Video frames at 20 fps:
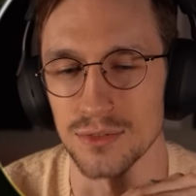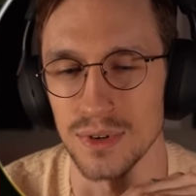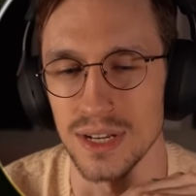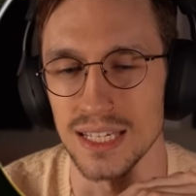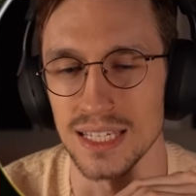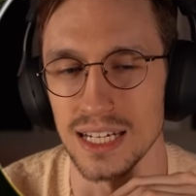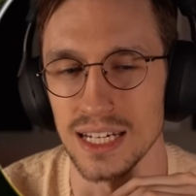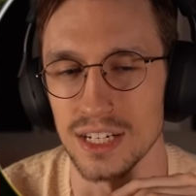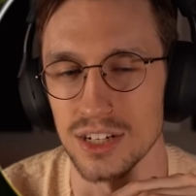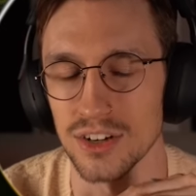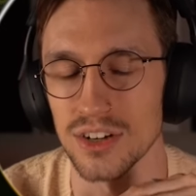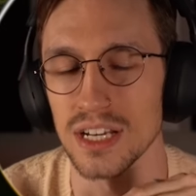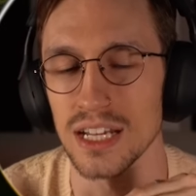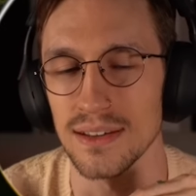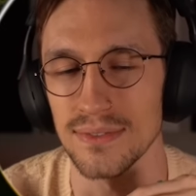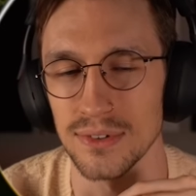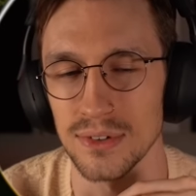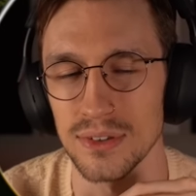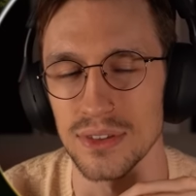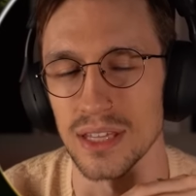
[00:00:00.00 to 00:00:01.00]
the reason he turned
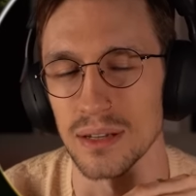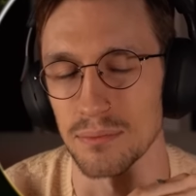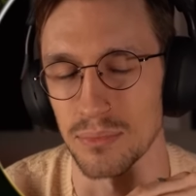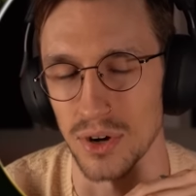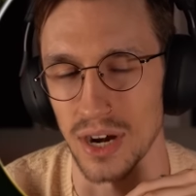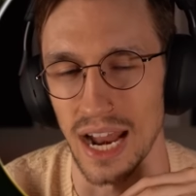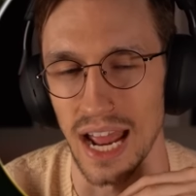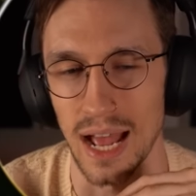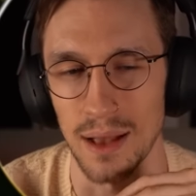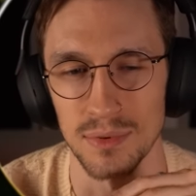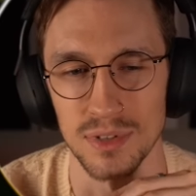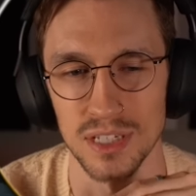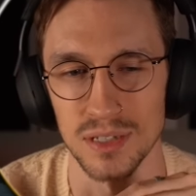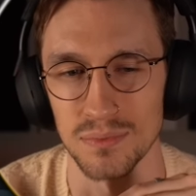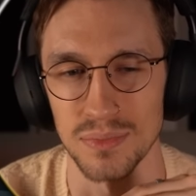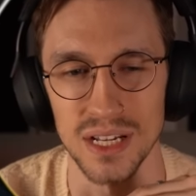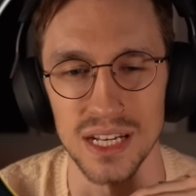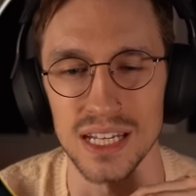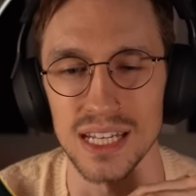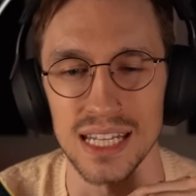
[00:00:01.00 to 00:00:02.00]
evil, then perhaps.
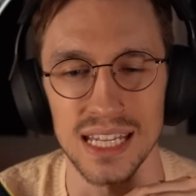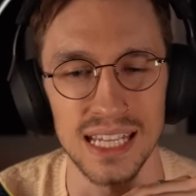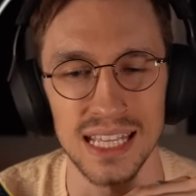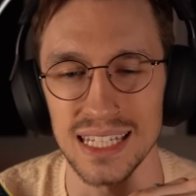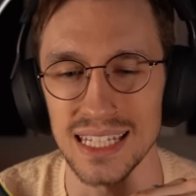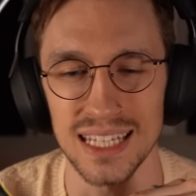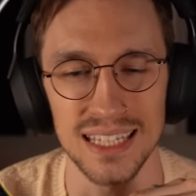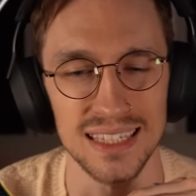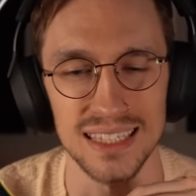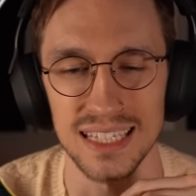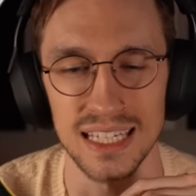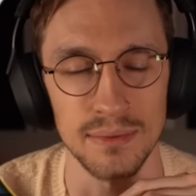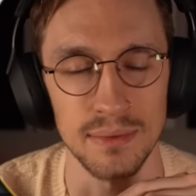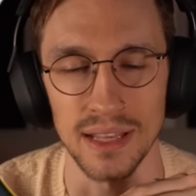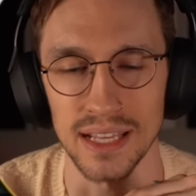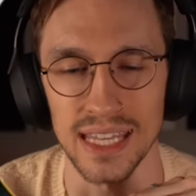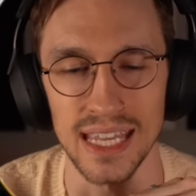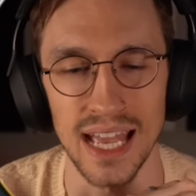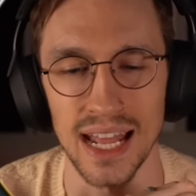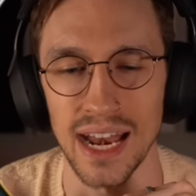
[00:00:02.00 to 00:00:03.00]
But it didn't seem
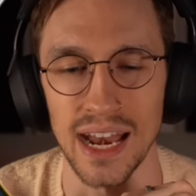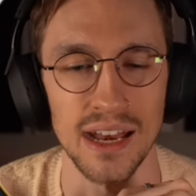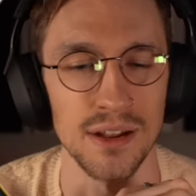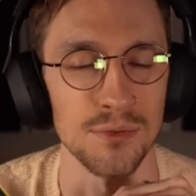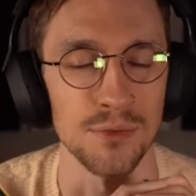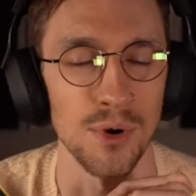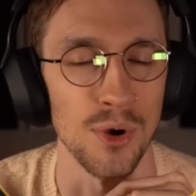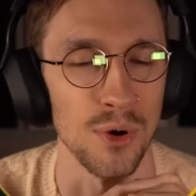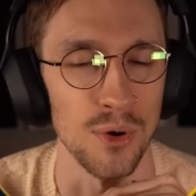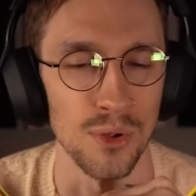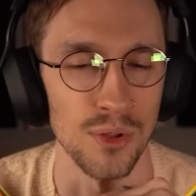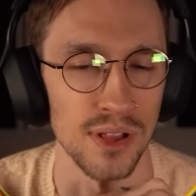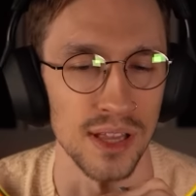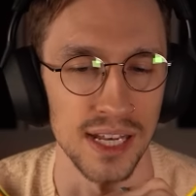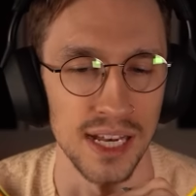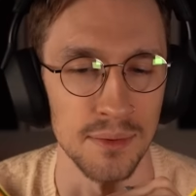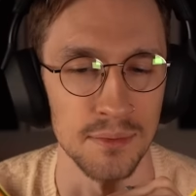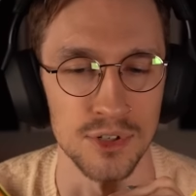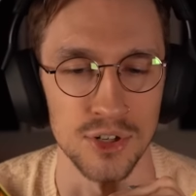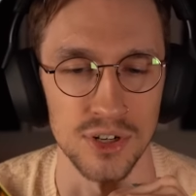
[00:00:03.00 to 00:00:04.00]
like he had any role
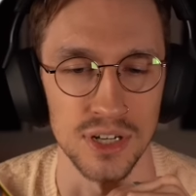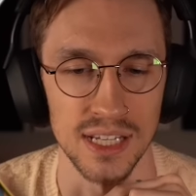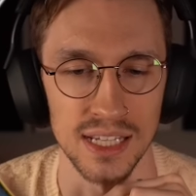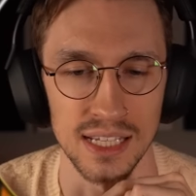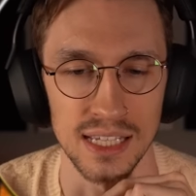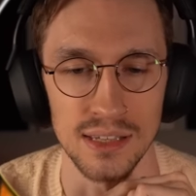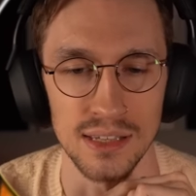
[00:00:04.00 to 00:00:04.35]
in him turning